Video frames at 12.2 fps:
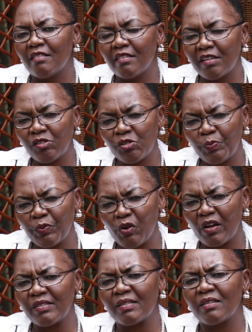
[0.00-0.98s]
this
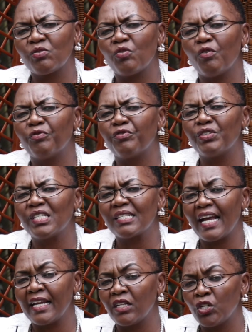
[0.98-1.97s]
process of
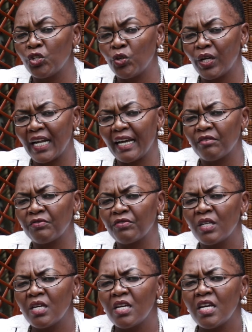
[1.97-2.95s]
designing your life,